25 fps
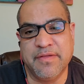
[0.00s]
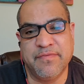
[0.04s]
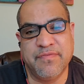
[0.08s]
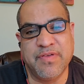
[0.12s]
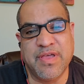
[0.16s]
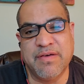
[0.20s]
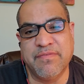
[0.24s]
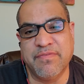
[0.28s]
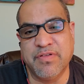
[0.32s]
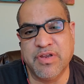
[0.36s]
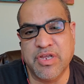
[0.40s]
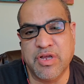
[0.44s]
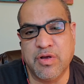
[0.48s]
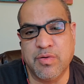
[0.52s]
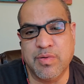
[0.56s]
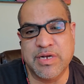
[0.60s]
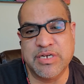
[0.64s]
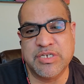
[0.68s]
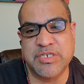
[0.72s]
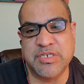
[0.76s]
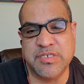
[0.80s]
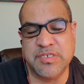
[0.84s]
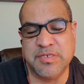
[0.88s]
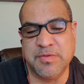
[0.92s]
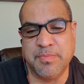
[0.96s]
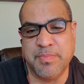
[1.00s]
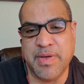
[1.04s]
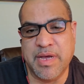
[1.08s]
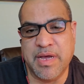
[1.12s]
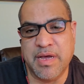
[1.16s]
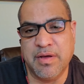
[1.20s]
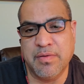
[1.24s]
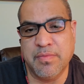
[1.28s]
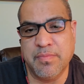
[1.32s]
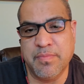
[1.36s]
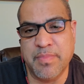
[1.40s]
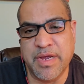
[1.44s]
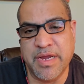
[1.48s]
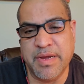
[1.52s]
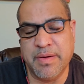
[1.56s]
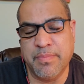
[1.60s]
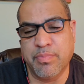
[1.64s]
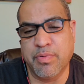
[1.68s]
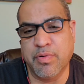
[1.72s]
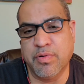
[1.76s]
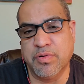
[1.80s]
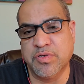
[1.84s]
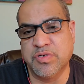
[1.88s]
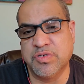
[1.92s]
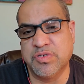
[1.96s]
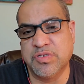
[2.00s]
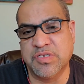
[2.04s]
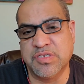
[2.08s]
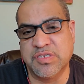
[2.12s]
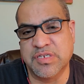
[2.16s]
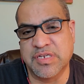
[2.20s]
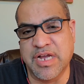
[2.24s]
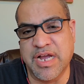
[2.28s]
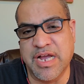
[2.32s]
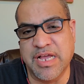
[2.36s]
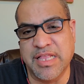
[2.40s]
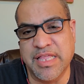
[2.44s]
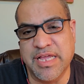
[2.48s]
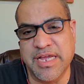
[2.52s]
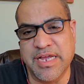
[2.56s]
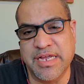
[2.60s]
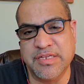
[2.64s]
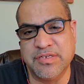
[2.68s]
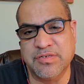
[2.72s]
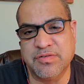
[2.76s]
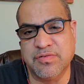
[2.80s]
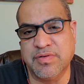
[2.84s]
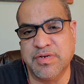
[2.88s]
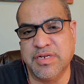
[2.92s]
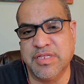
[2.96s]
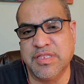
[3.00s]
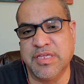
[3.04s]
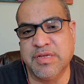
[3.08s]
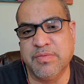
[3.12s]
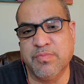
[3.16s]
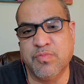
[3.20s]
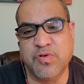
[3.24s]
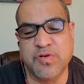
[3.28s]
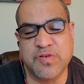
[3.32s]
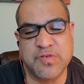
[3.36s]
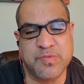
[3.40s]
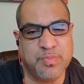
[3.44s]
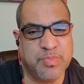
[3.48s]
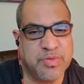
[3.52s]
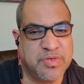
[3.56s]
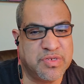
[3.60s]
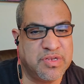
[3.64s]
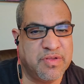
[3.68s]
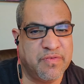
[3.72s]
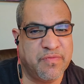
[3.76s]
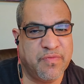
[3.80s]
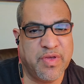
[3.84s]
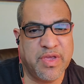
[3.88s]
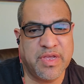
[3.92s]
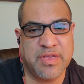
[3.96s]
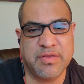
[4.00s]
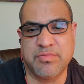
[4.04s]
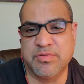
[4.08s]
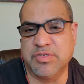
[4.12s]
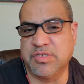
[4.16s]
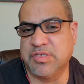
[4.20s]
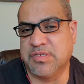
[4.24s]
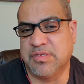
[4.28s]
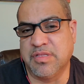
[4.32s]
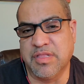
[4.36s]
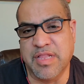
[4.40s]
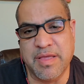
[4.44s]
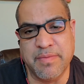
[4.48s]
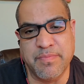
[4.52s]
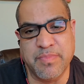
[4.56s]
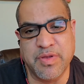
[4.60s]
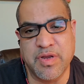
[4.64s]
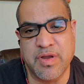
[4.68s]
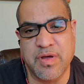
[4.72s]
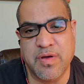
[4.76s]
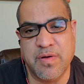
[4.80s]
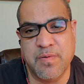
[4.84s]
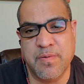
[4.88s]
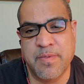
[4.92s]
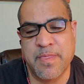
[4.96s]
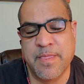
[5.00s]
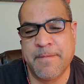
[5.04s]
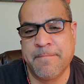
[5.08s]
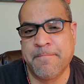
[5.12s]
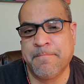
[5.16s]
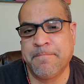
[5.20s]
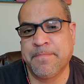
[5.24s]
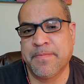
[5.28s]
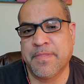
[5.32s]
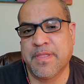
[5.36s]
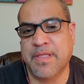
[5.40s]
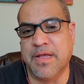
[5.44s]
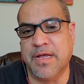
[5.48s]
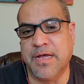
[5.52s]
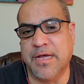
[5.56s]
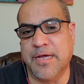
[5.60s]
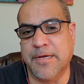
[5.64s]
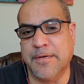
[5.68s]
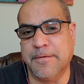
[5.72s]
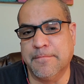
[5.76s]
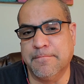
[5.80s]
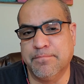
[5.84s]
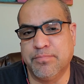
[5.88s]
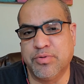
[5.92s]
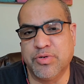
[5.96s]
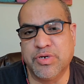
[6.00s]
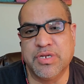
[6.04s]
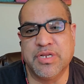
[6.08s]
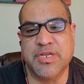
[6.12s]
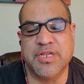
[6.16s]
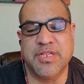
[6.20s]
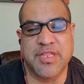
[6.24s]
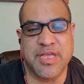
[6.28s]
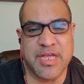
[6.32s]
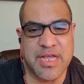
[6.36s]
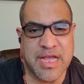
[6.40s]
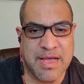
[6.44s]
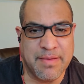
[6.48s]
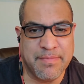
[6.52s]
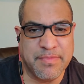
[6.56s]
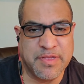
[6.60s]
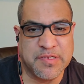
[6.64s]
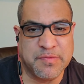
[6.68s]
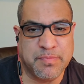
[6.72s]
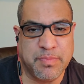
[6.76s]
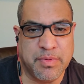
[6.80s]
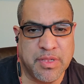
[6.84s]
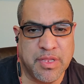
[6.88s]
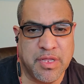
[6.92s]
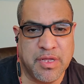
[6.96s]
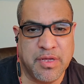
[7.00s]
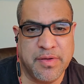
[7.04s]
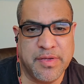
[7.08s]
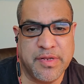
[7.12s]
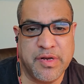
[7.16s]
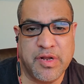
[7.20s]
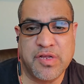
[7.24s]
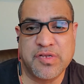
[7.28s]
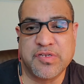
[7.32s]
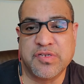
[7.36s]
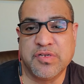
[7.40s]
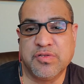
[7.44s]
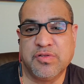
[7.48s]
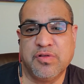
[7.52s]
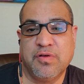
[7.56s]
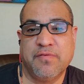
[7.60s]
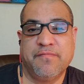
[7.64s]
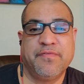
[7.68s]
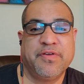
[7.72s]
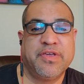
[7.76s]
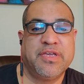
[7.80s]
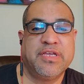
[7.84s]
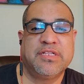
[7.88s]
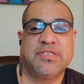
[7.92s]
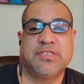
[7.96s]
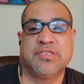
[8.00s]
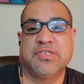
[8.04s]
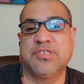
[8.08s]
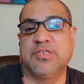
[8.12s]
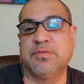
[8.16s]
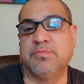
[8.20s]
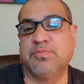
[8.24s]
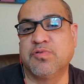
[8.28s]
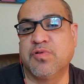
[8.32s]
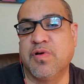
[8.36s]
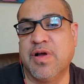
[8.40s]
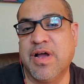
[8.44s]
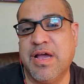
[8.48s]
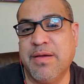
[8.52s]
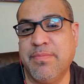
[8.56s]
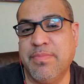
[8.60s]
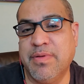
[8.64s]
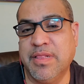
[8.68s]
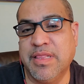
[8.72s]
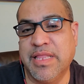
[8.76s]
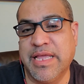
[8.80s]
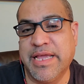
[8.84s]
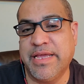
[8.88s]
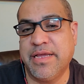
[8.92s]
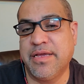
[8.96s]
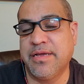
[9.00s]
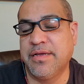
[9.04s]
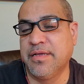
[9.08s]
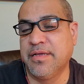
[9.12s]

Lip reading: you have any questions about my approach to skylines or anything more specific, just let me know. Put it in the comments below. And also don't forget to subscribe and like.